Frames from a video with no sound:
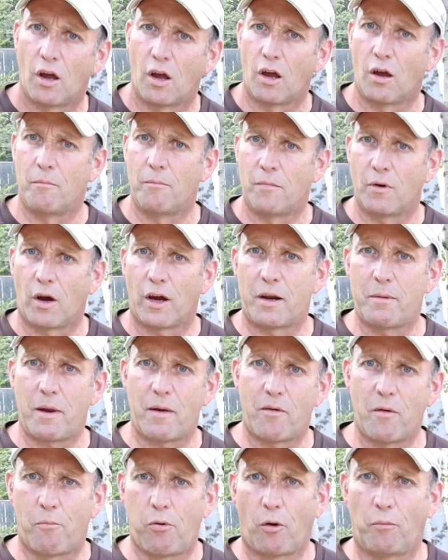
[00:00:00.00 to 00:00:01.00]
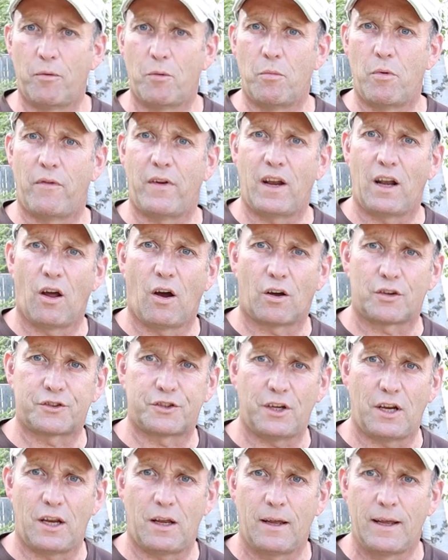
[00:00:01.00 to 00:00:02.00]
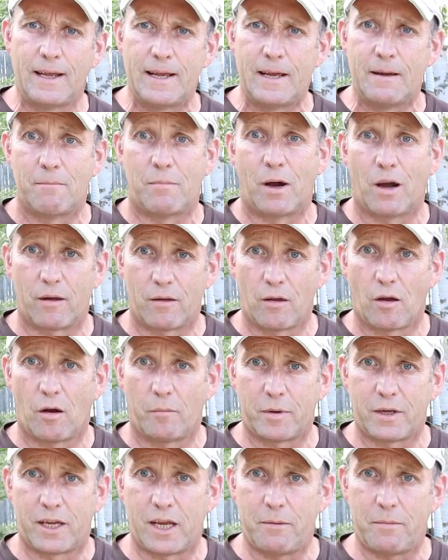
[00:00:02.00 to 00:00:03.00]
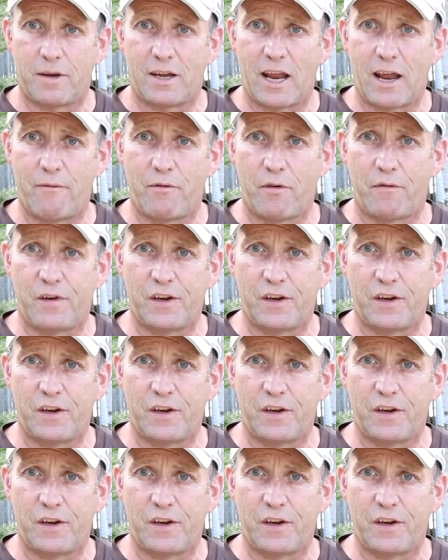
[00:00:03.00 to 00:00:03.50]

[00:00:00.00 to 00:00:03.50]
Um, I had a bit of a problem with it last year, but I'll be keeping ever